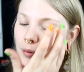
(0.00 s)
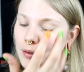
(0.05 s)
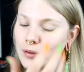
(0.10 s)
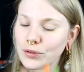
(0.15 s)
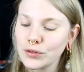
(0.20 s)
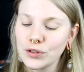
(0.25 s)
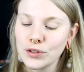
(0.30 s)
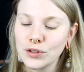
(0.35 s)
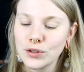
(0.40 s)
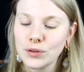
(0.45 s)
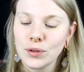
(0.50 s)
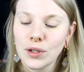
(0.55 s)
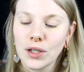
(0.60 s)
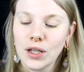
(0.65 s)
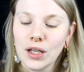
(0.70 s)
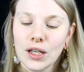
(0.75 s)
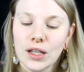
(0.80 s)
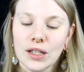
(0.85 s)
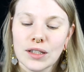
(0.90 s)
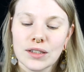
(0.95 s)
I want to do.
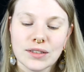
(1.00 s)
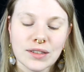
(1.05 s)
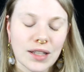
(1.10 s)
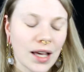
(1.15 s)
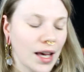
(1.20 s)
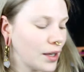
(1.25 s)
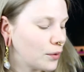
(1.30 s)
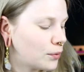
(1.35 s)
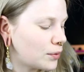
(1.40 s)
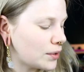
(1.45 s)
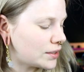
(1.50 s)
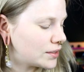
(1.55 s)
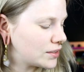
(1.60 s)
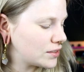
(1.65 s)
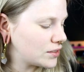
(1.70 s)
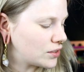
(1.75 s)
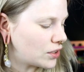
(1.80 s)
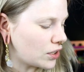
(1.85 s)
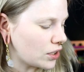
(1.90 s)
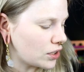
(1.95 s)
So I will
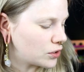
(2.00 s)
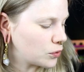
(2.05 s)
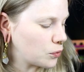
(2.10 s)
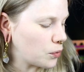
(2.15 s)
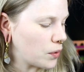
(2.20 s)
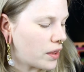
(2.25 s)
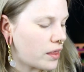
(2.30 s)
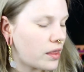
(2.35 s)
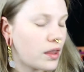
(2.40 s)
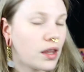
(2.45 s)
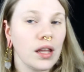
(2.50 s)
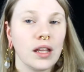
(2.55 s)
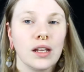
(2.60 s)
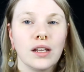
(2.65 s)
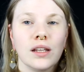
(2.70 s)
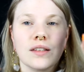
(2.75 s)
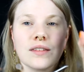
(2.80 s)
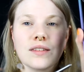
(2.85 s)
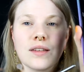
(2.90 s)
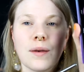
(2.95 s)
start with
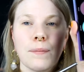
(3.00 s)
this